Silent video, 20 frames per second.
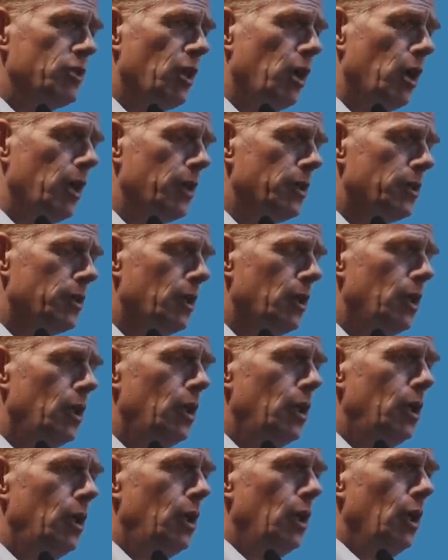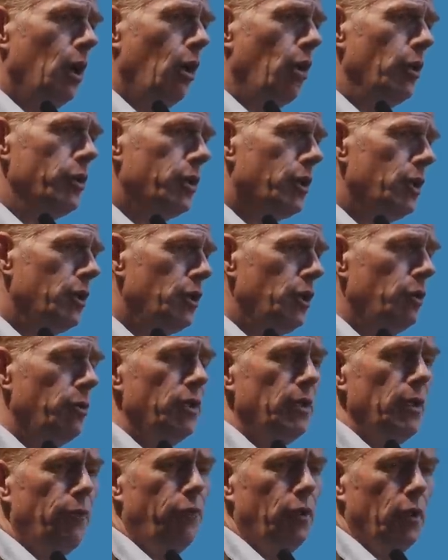size. Or you can do
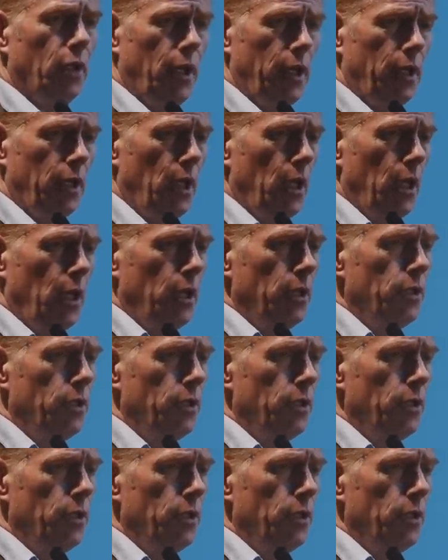it differently.